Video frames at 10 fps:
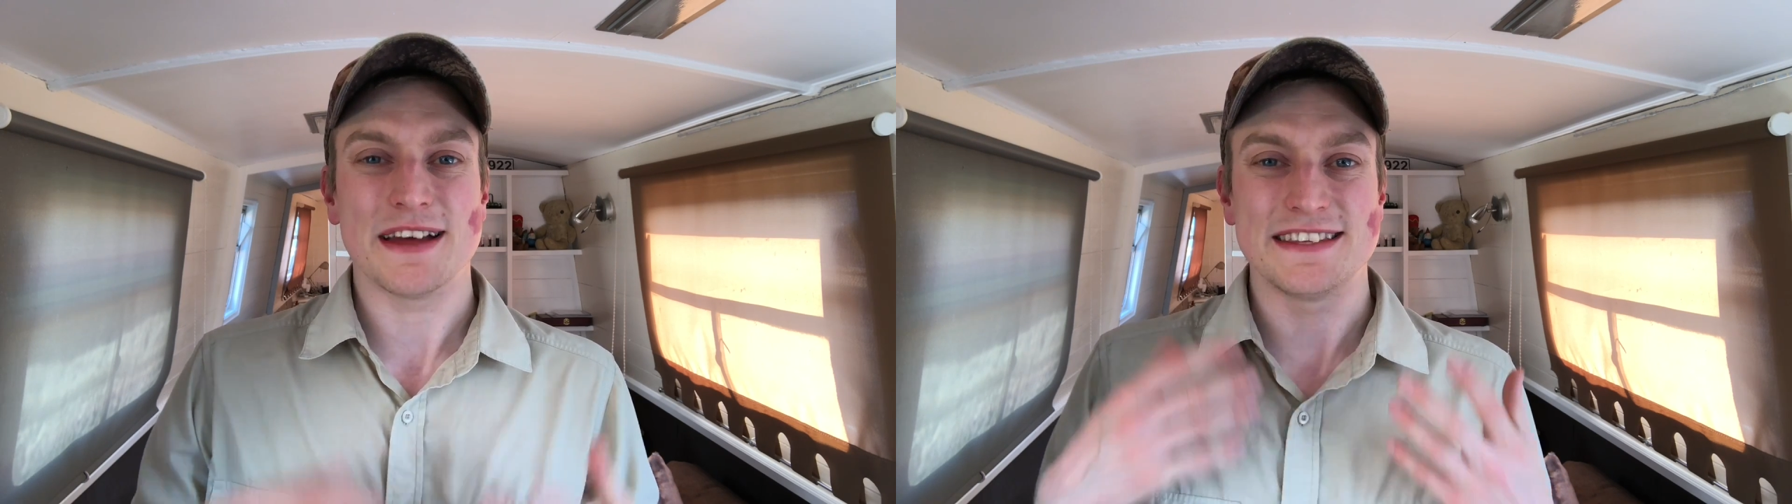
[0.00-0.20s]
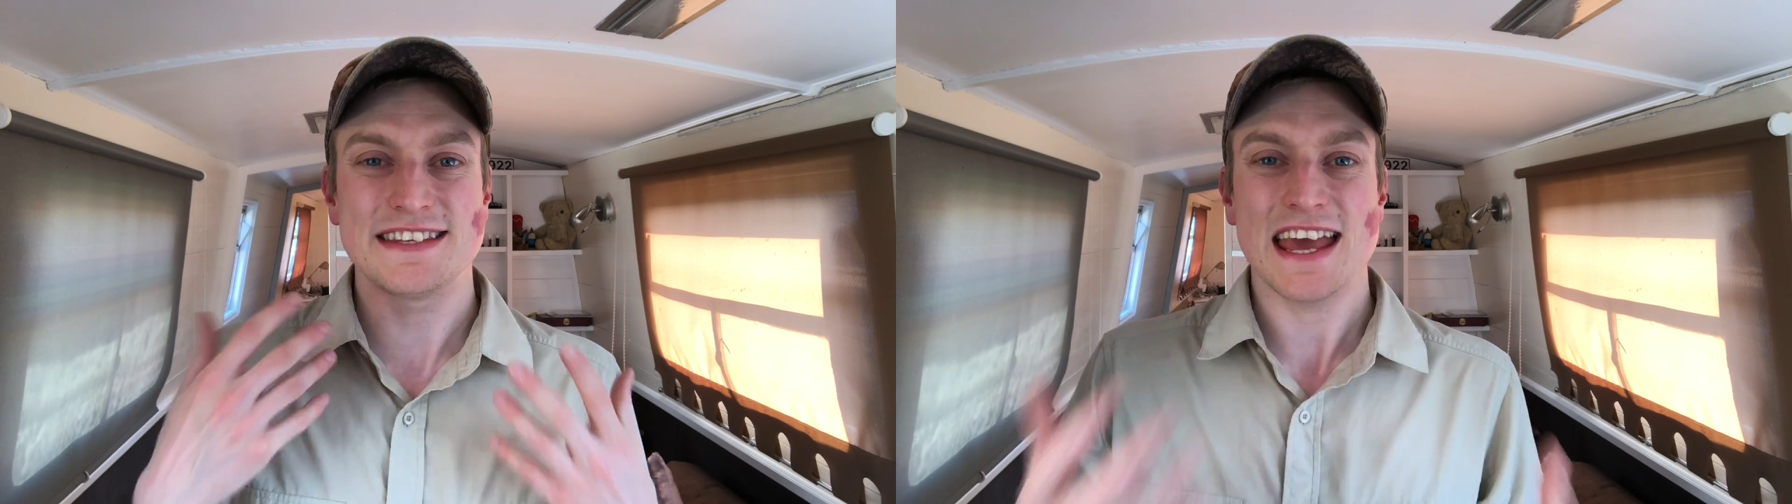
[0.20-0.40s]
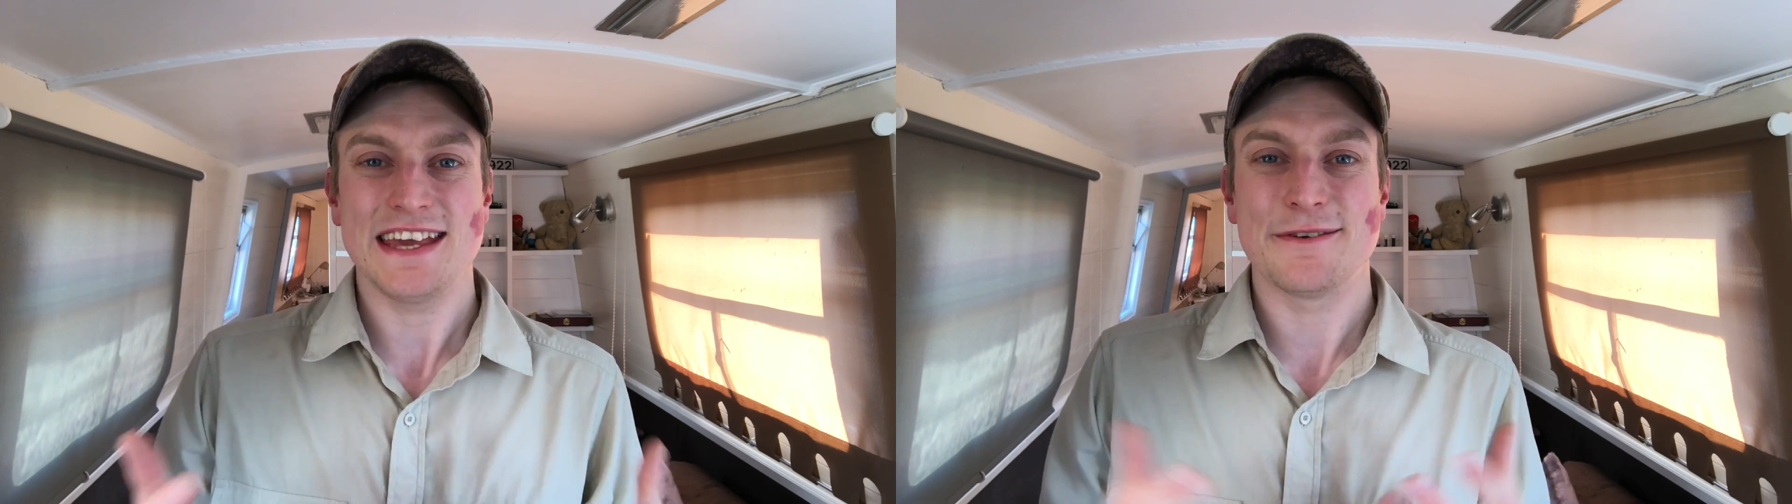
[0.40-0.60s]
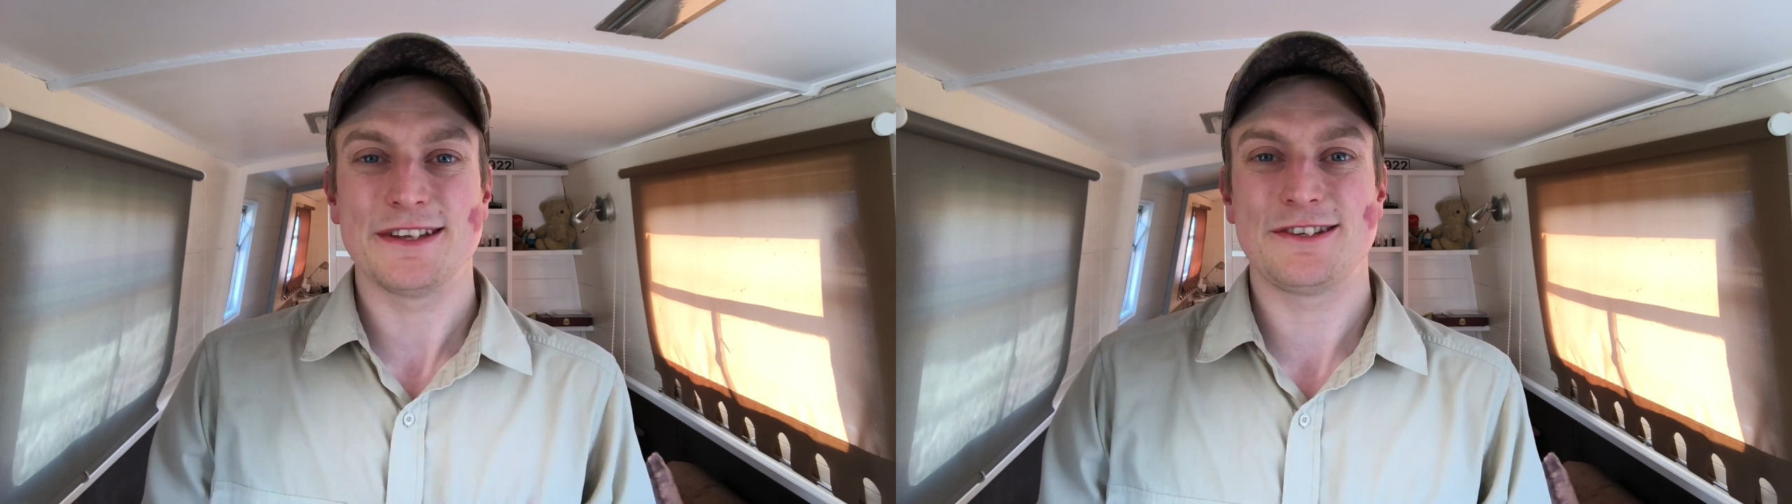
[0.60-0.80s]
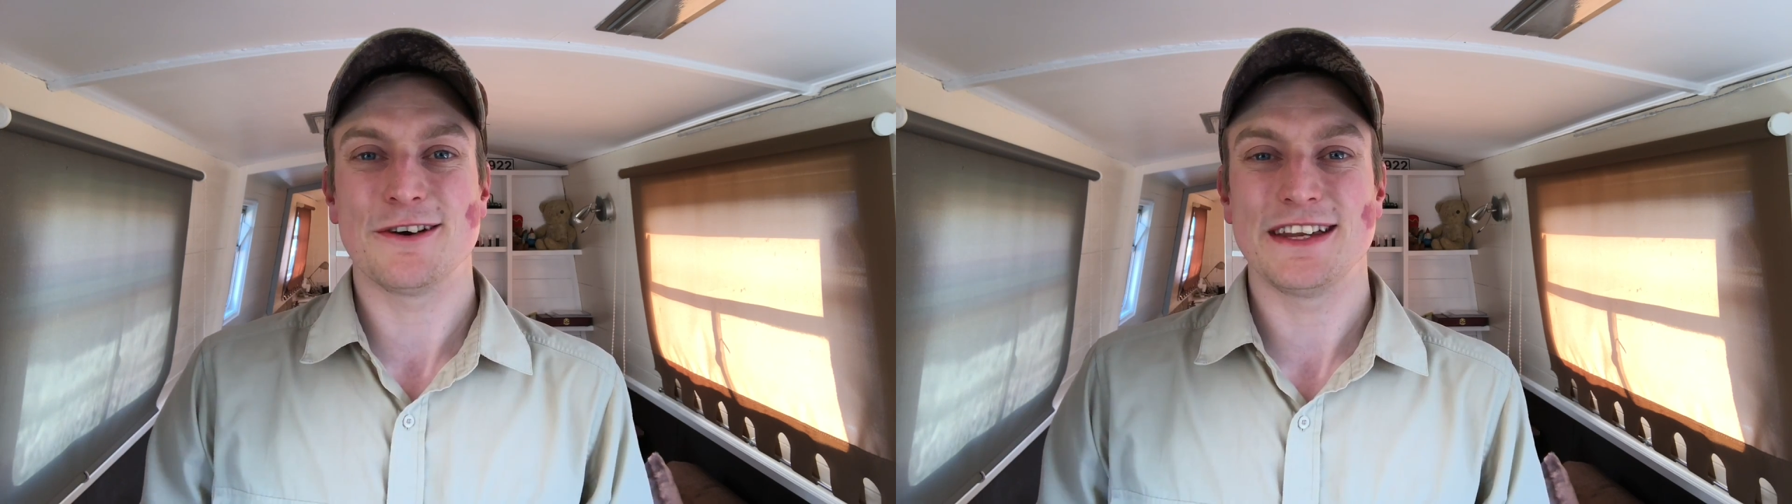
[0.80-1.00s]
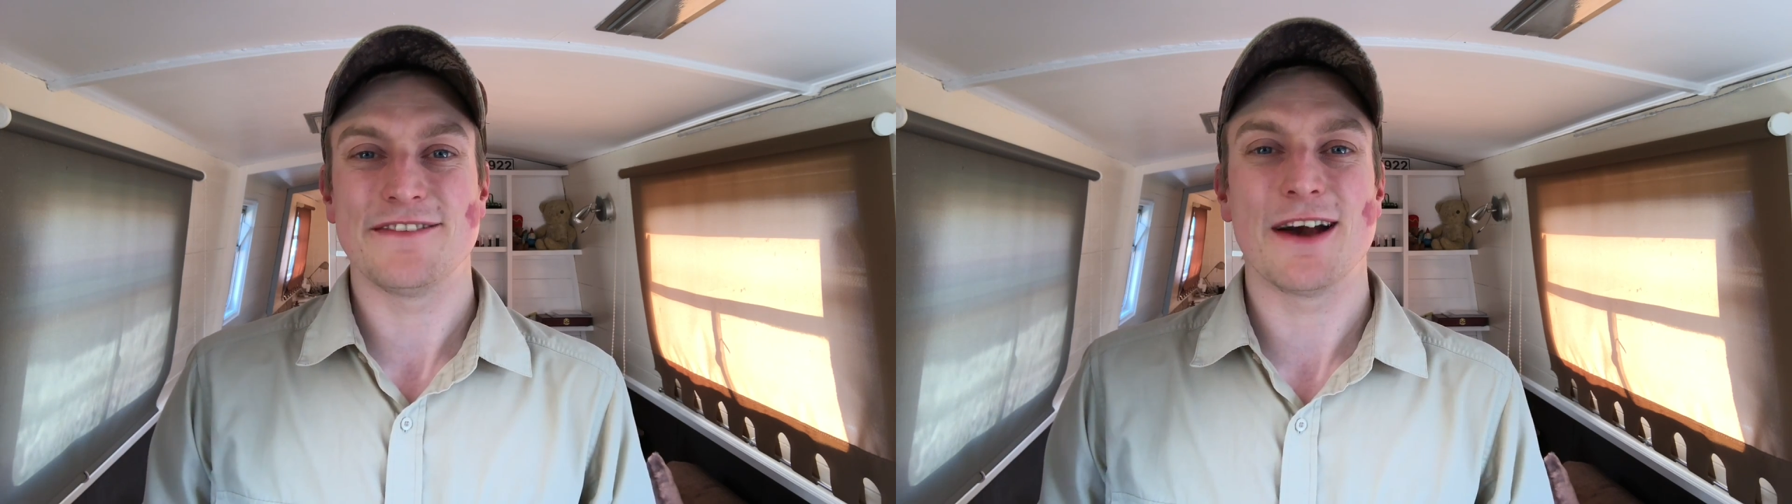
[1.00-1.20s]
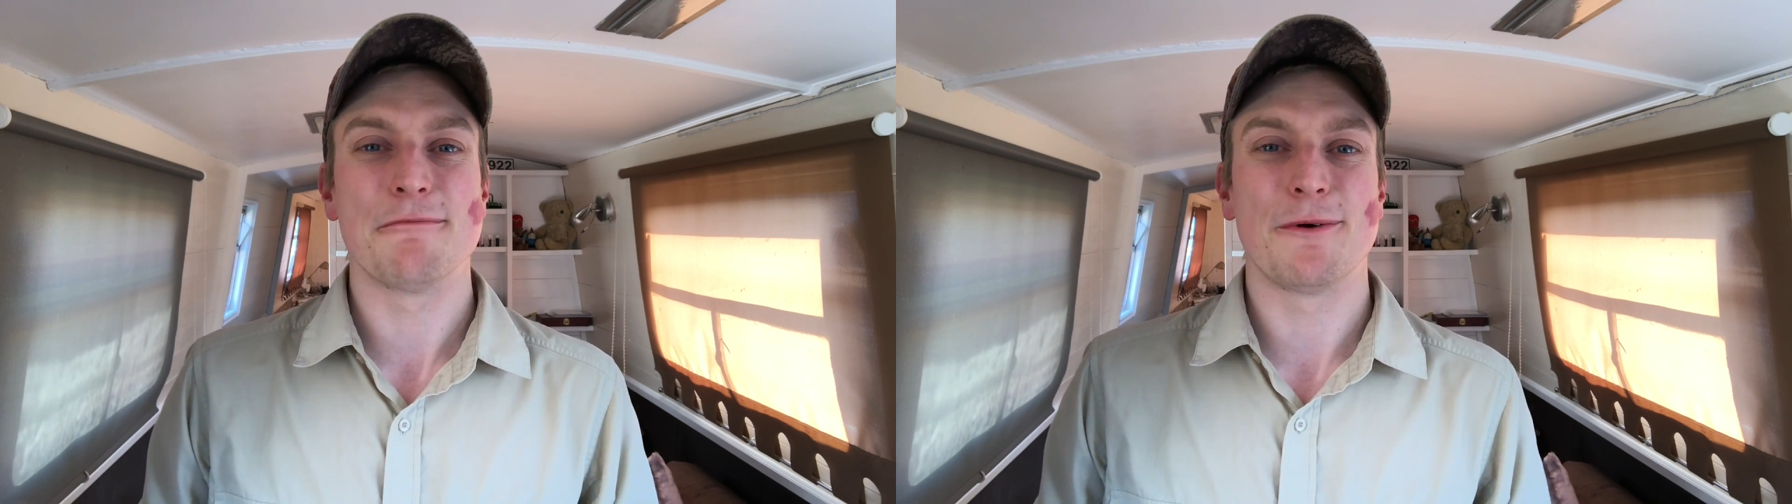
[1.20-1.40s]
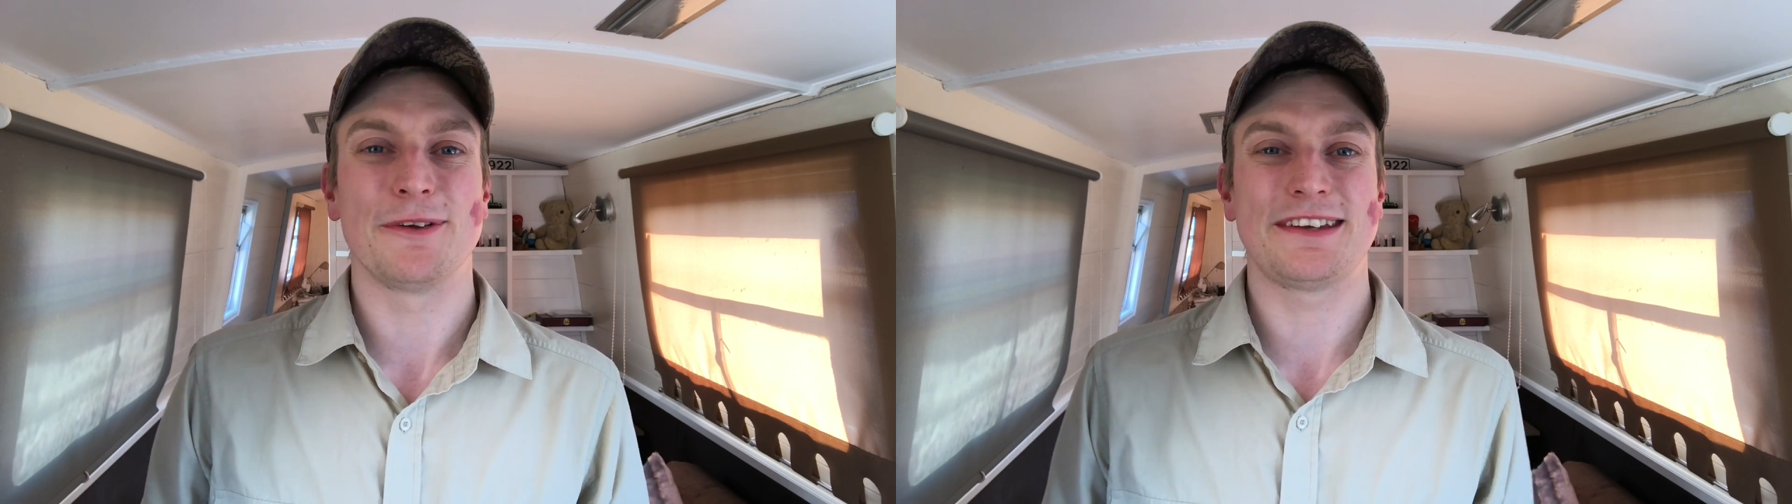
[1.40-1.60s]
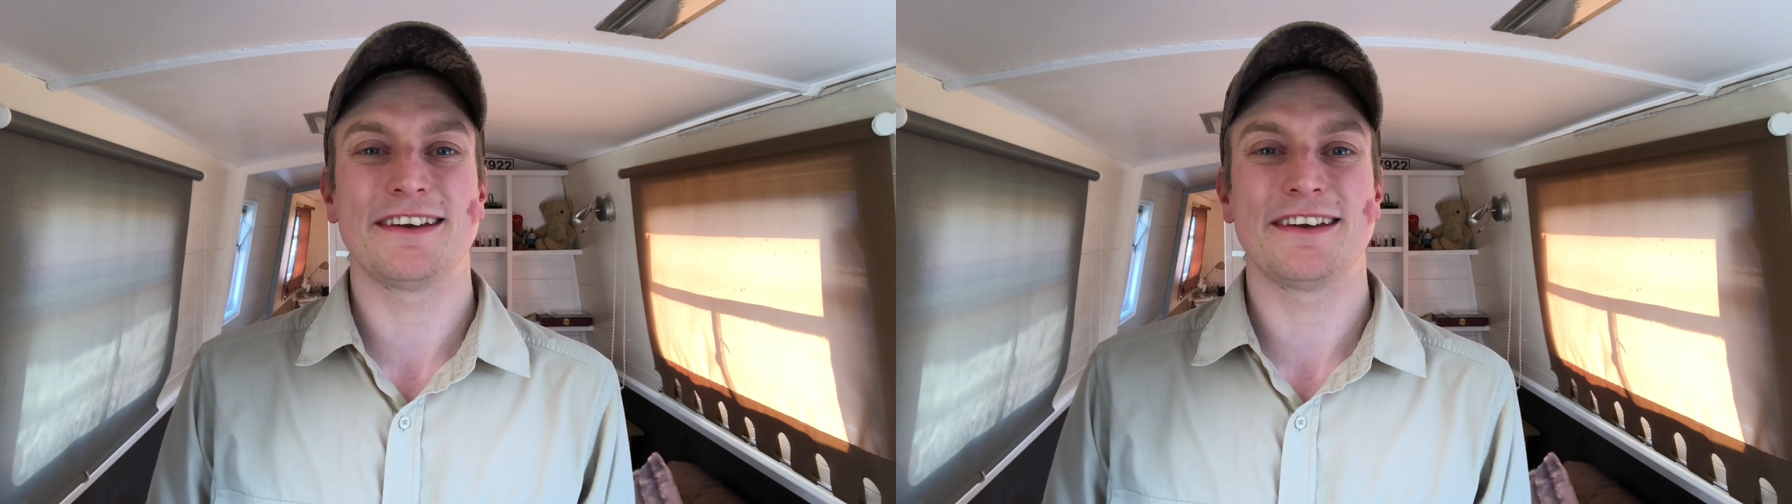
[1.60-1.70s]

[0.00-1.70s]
and today you are joining me on board